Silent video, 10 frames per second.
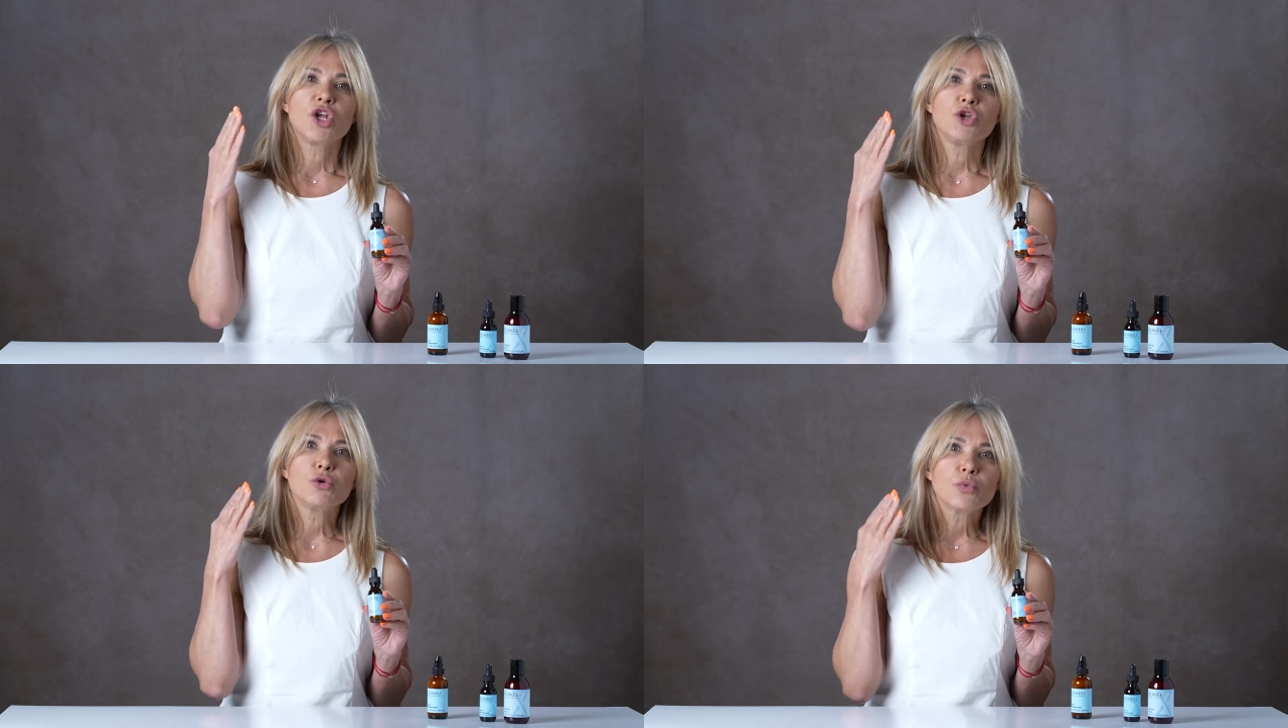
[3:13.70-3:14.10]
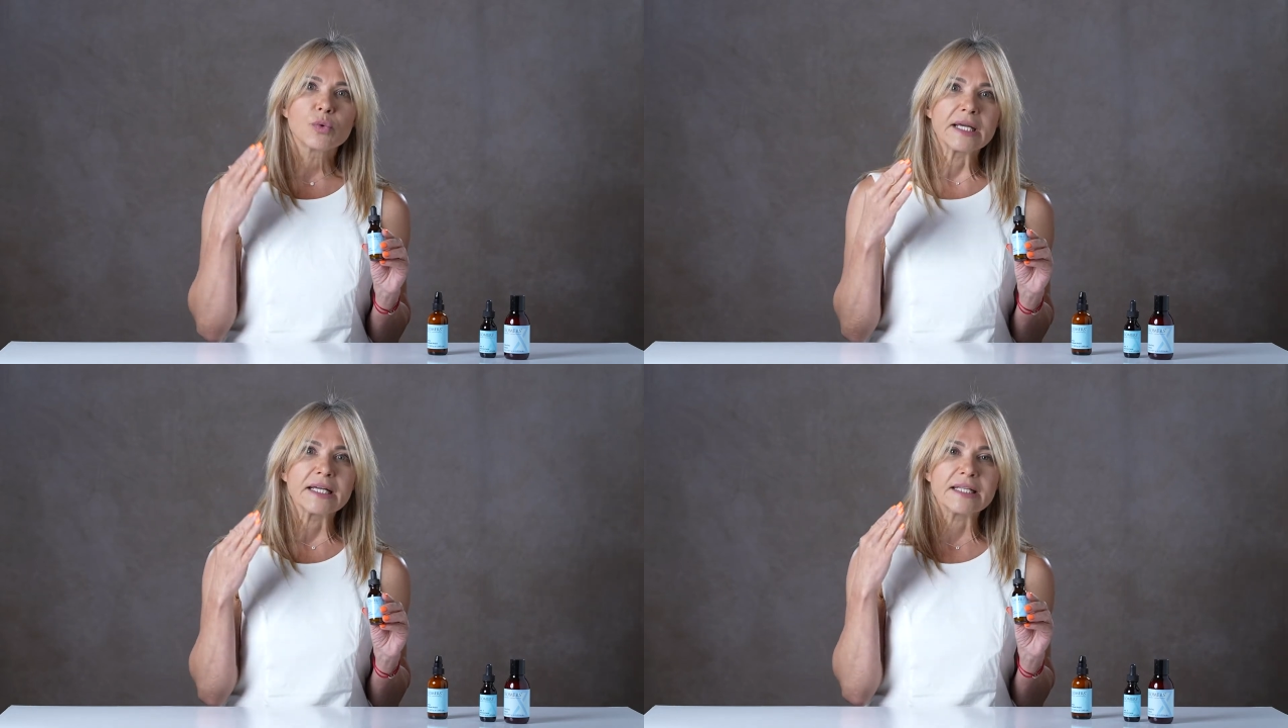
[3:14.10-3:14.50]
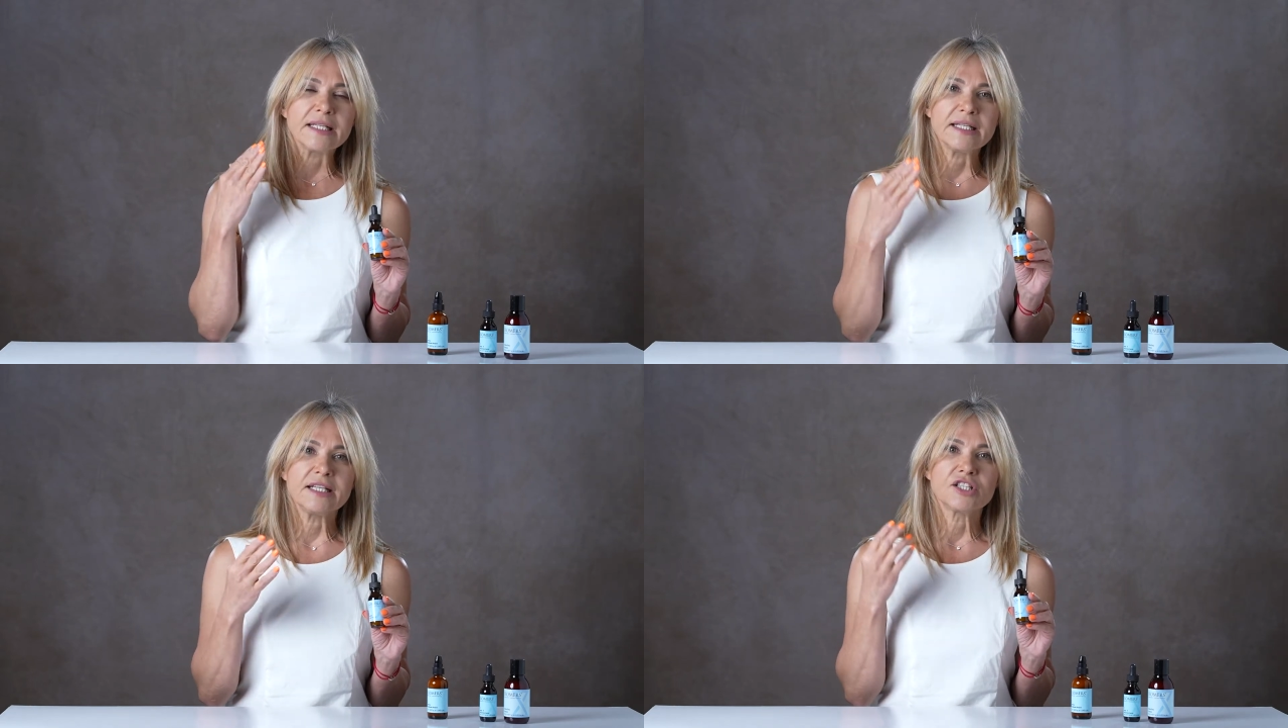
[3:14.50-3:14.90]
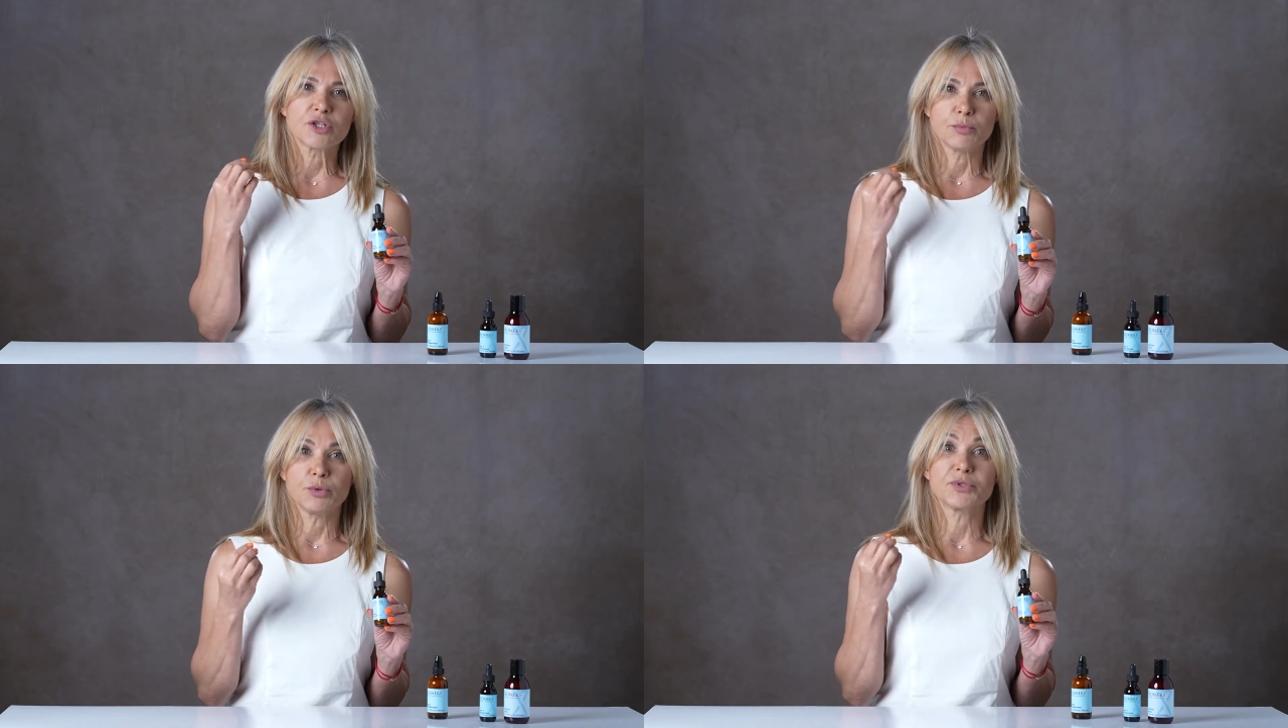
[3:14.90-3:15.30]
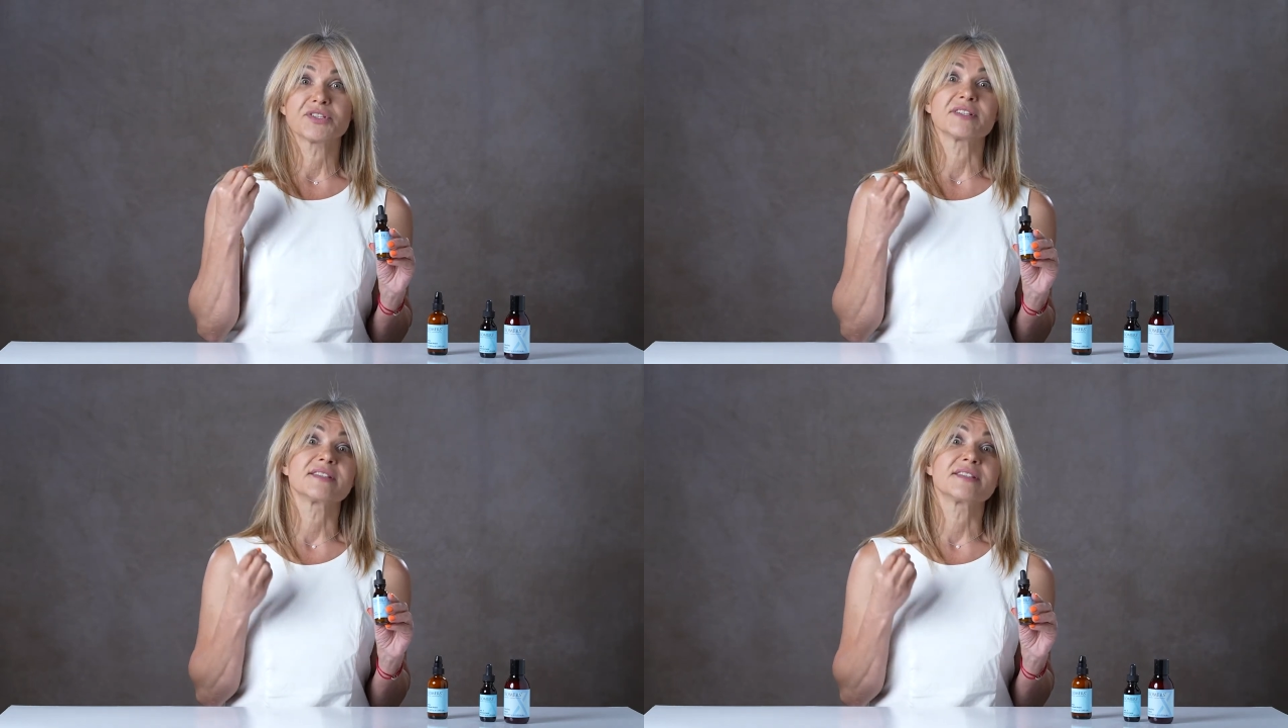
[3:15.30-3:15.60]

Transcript: you really need to boost the